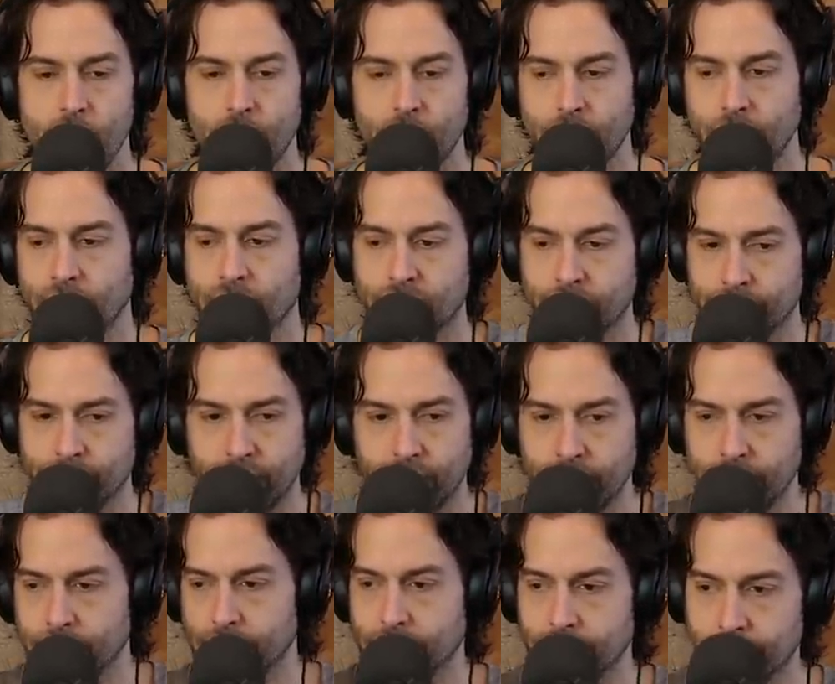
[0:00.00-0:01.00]
yeah, come on
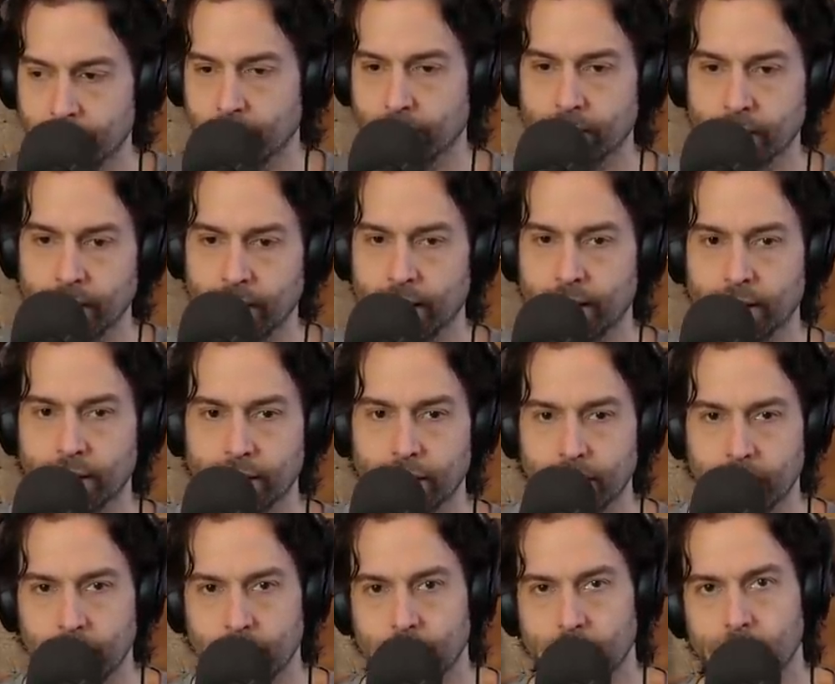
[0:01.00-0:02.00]
in. You're the only guy.
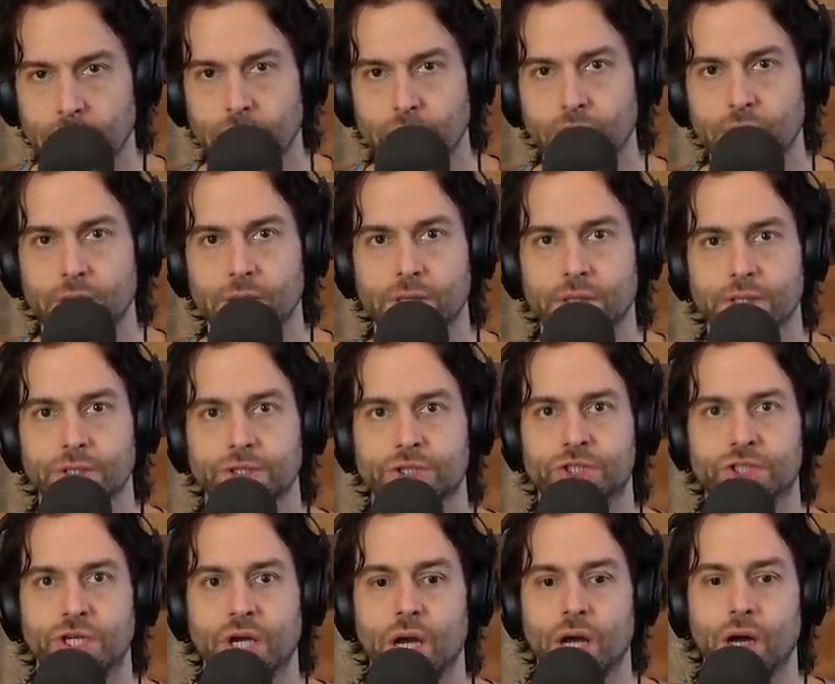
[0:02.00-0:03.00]

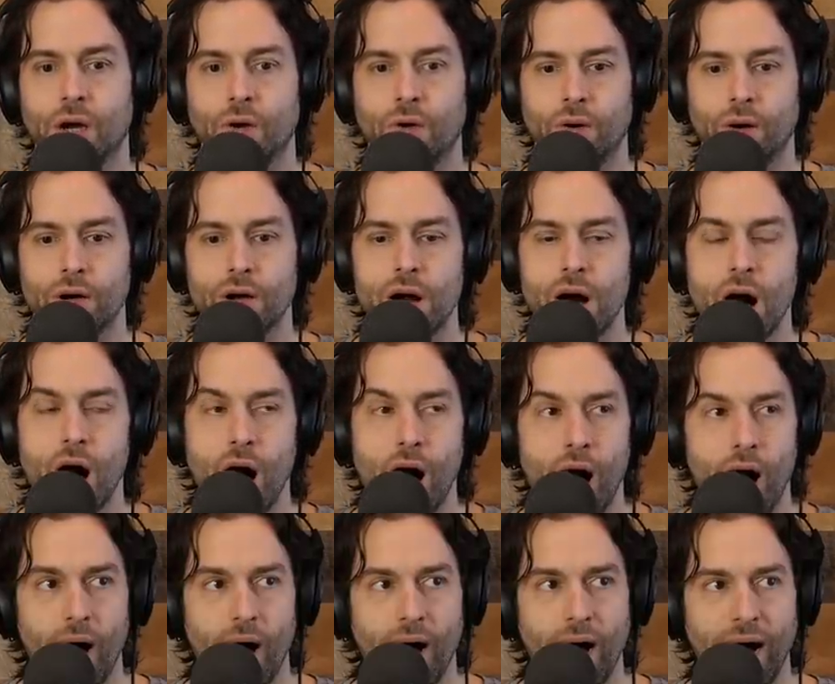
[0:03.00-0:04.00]
So
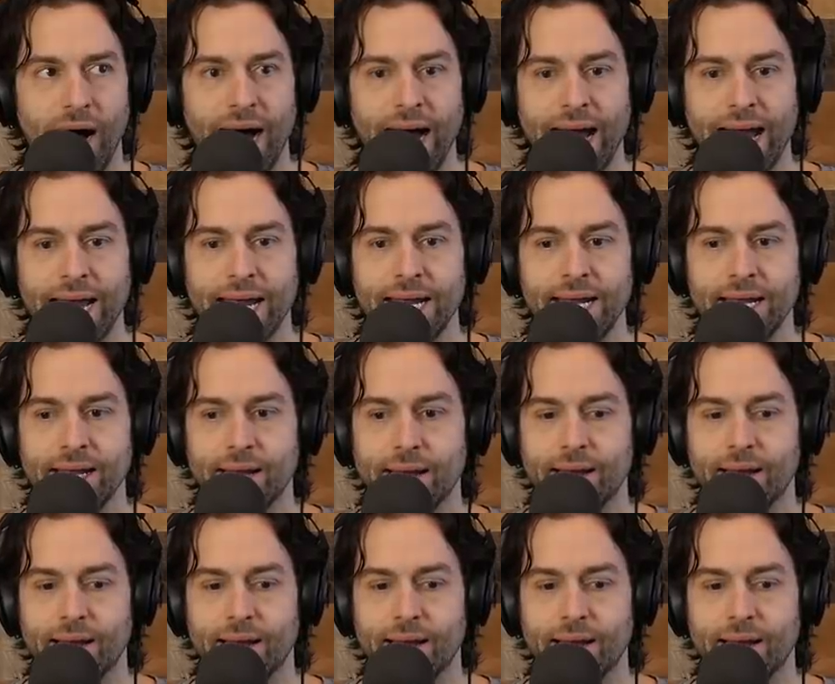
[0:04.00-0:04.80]
we